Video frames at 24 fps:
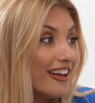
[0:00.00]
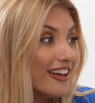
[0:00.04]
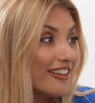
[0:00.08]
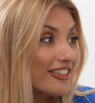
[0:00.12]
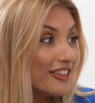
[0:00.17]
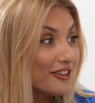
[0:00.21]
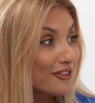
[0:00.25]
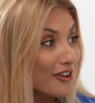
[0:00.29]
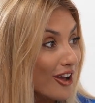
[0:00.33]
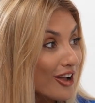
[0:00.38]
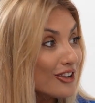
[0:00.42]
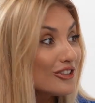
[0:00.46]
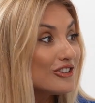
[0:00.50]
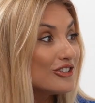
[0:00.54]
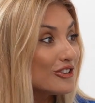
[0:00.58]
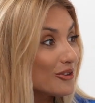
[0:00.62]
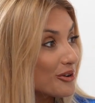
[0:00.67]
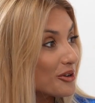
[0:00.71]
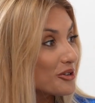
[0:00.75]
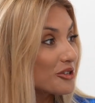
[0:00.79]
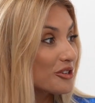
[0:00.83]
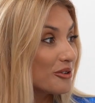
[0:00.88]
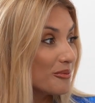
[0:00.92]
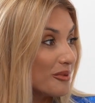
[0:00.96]
the
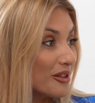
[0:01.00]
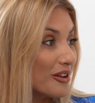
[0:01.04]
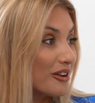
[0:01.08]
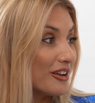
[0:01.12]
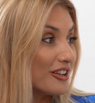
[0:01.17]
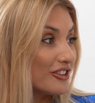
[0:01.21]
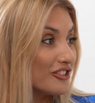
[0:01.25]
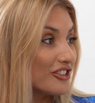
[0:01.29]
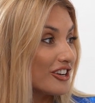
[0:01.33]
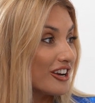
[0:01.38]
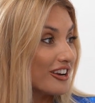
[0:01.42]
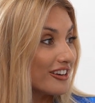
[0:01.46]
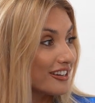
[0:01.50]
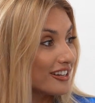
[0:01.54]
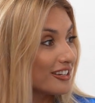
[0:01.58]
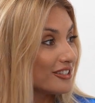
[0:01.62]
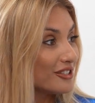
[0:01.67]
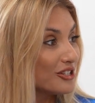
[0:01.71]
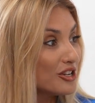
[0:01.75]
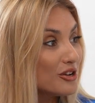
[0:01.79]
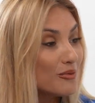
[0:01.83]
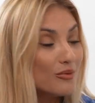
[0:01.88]
non-Jewish community shared it too,